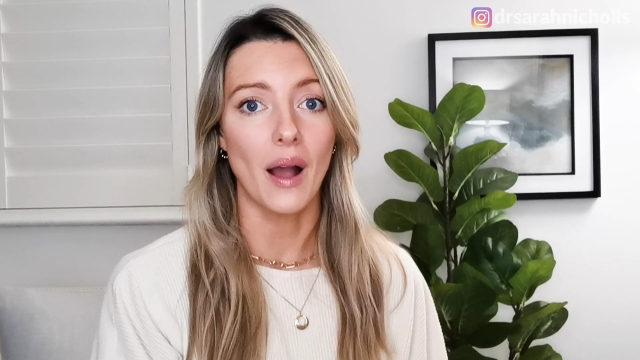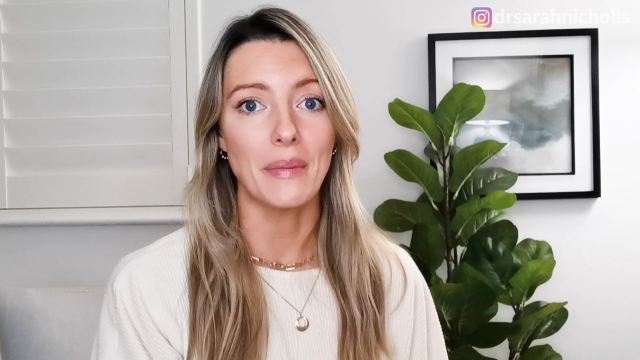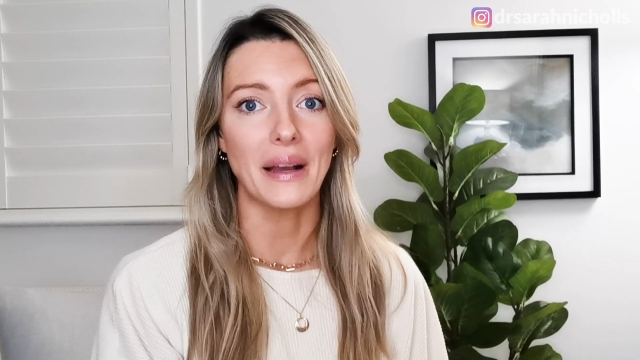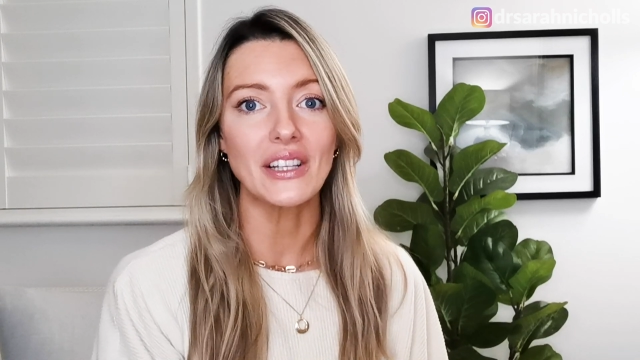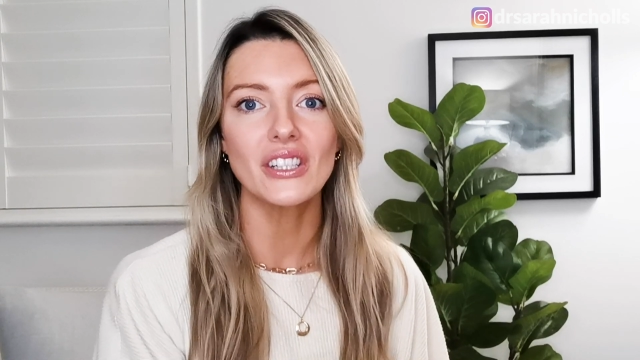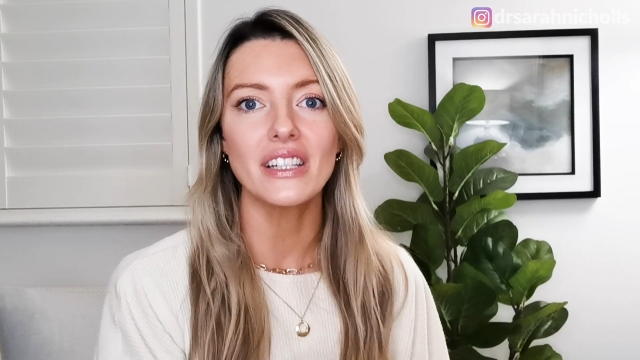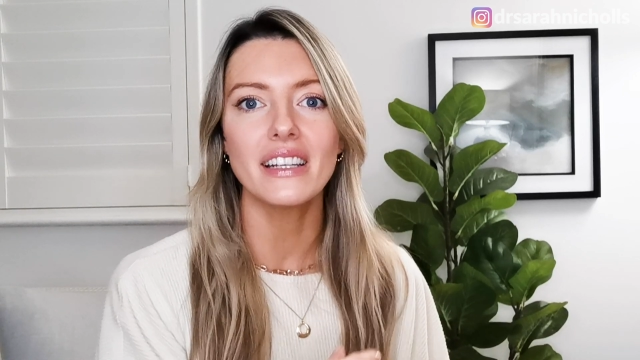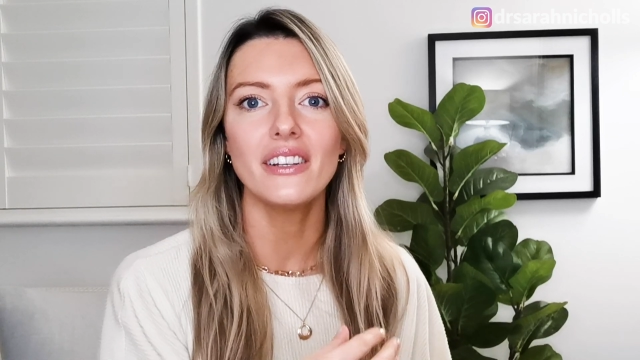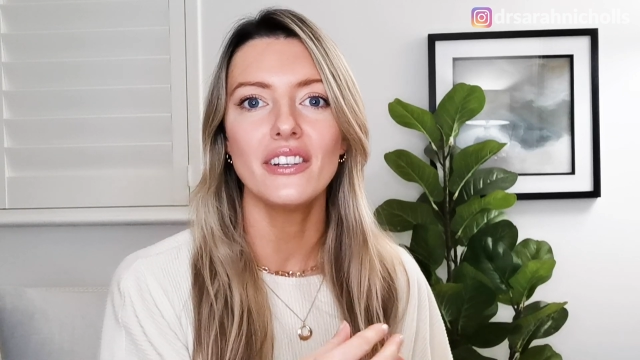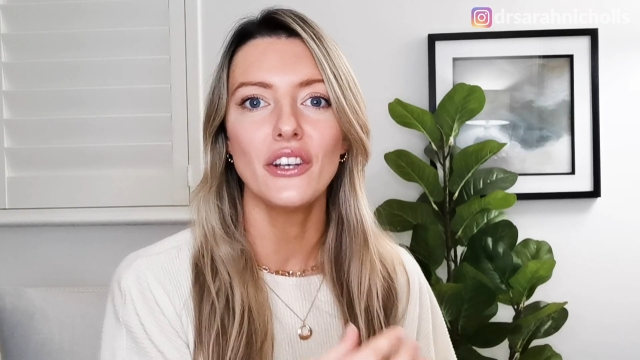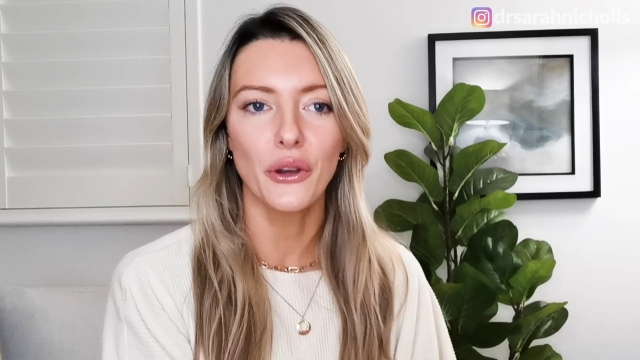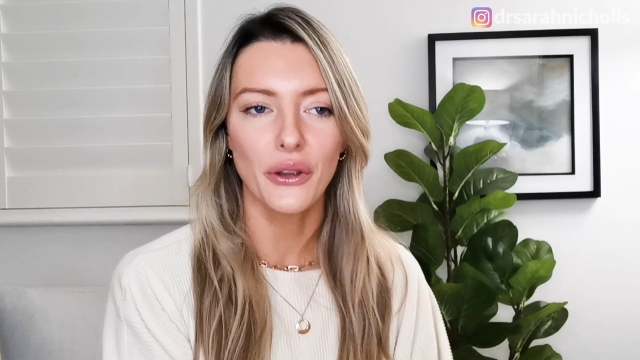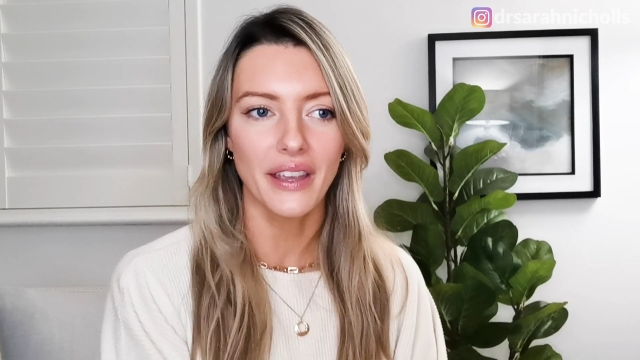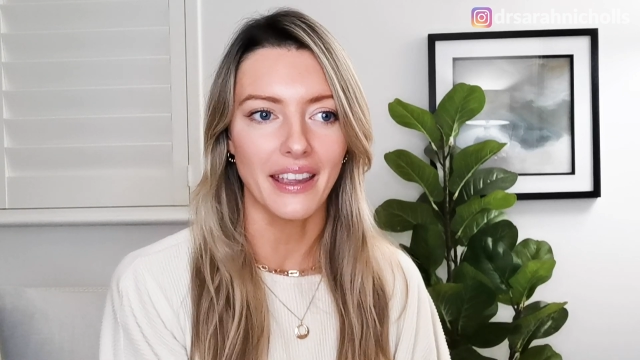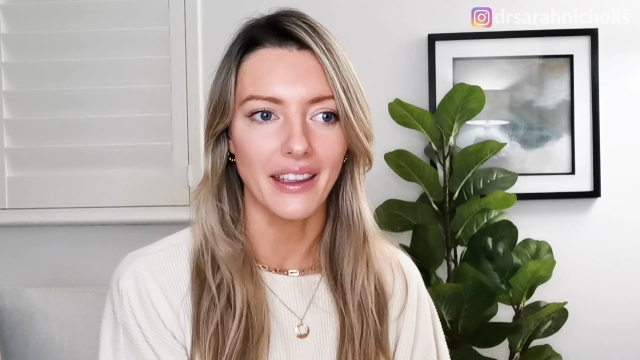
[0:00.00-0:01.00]
I'm actually
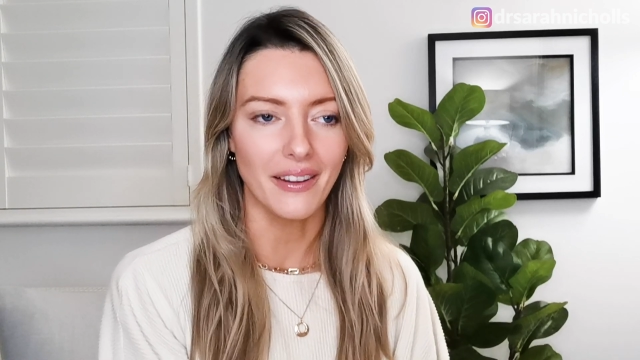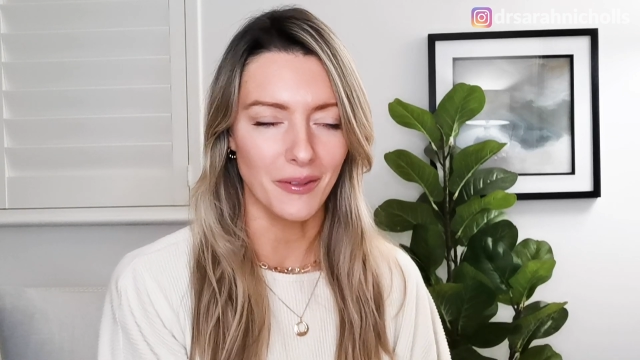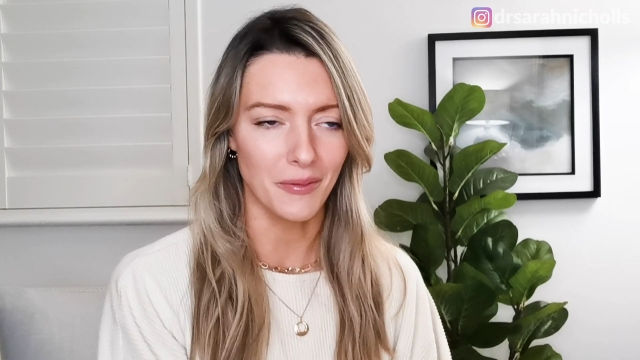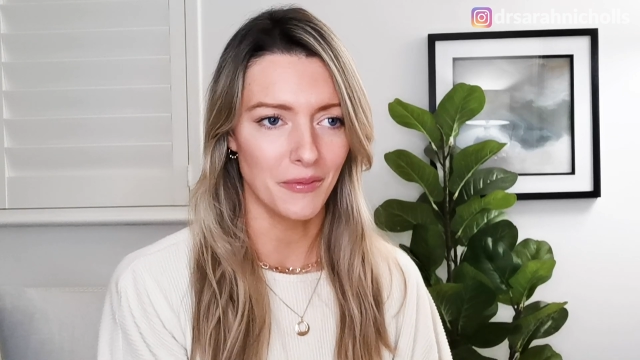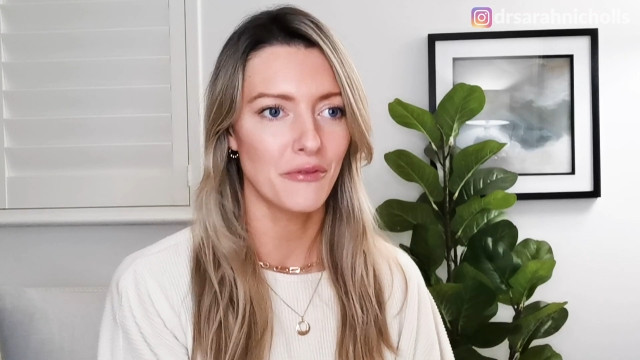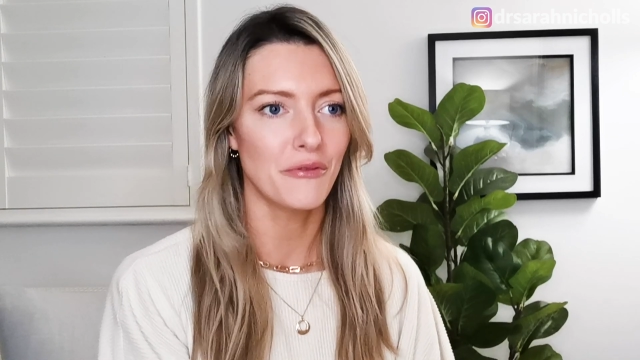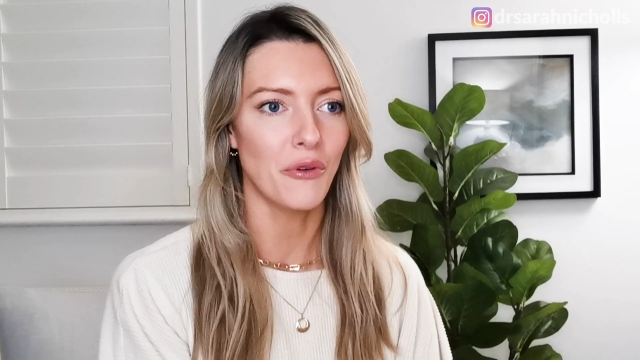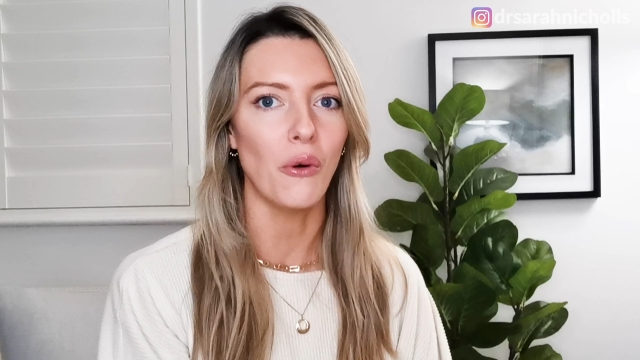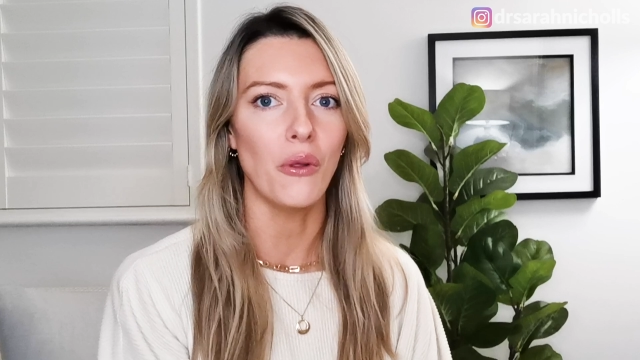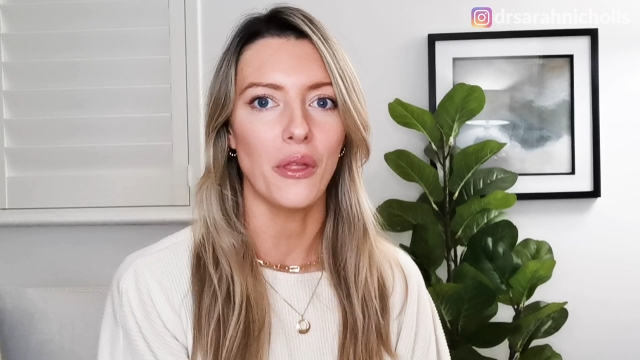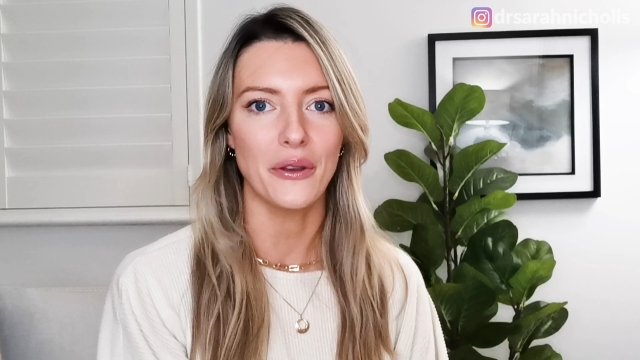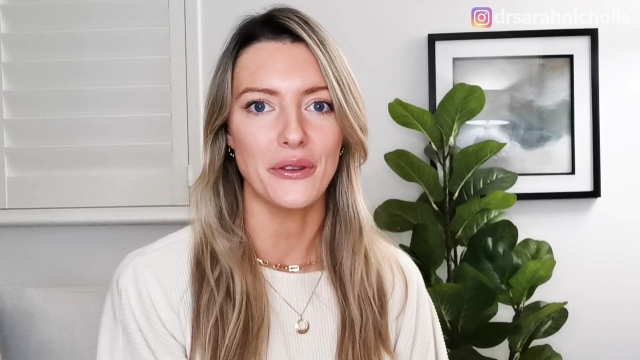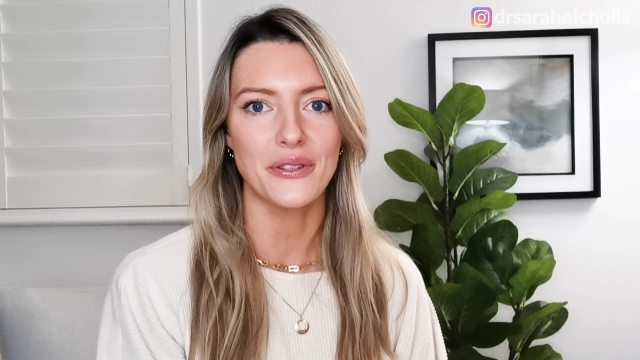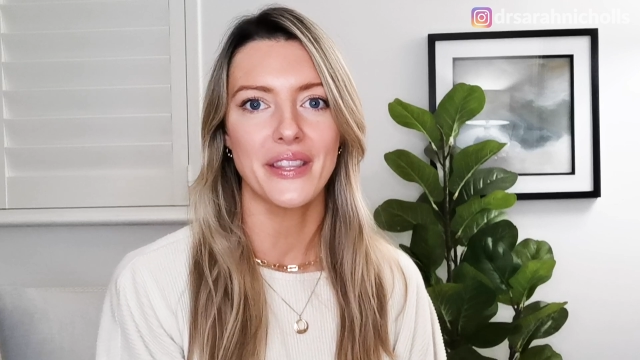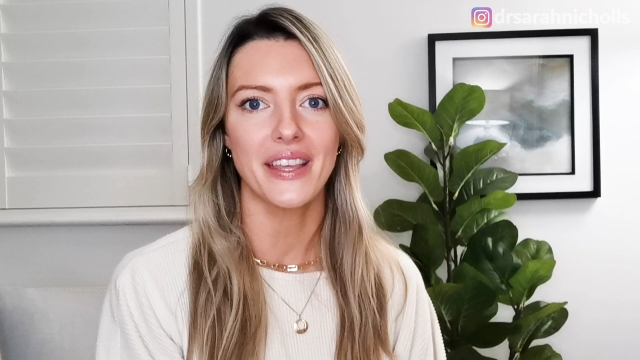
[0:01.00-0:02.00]
looking for
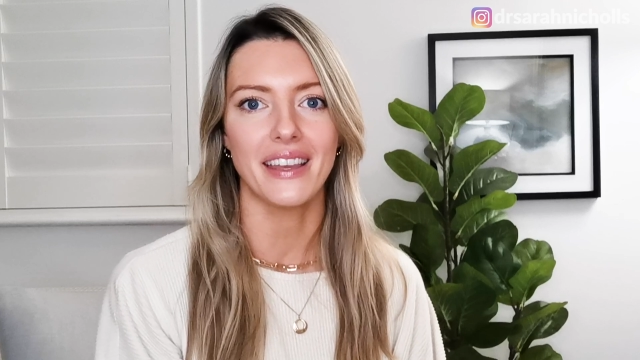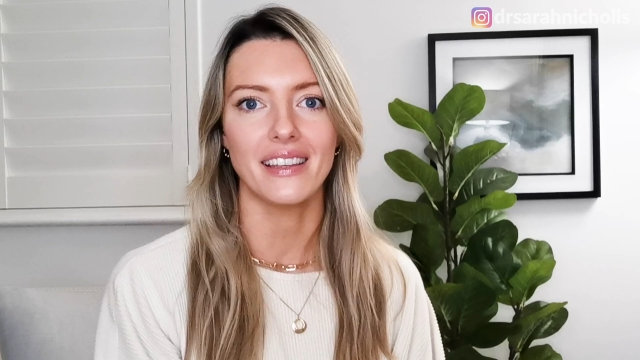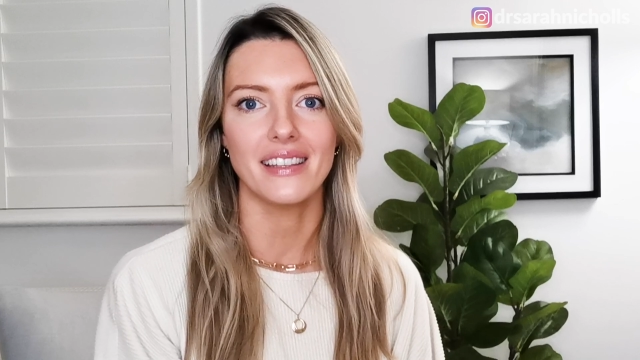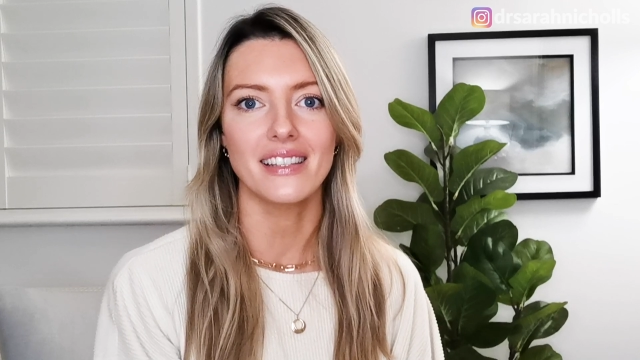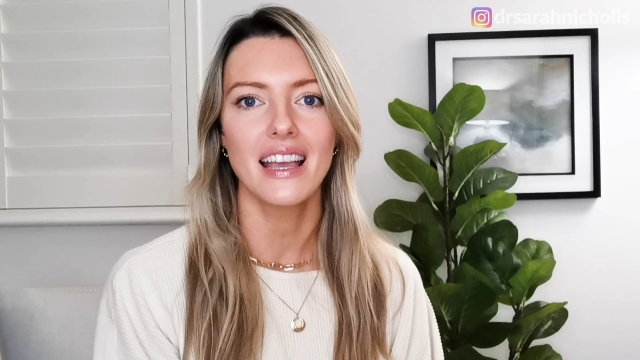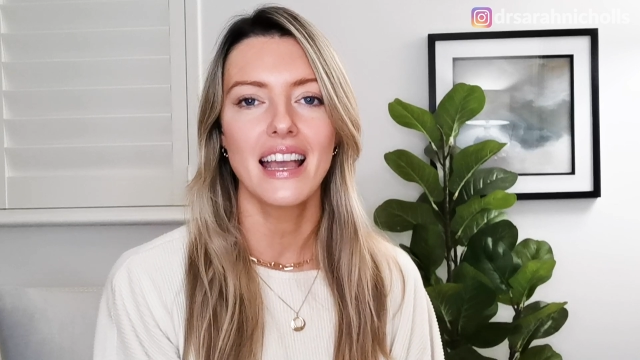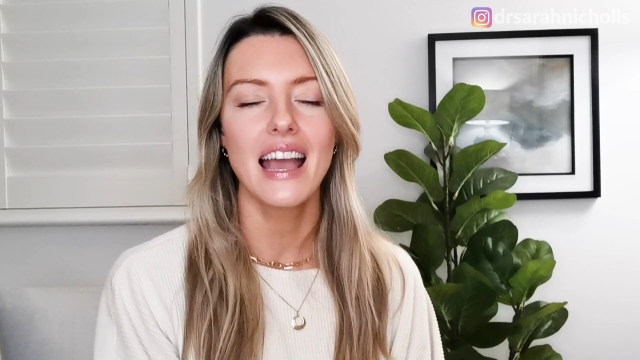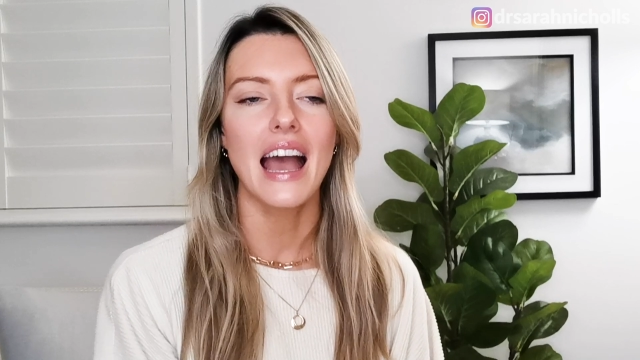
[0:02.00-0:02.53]
those things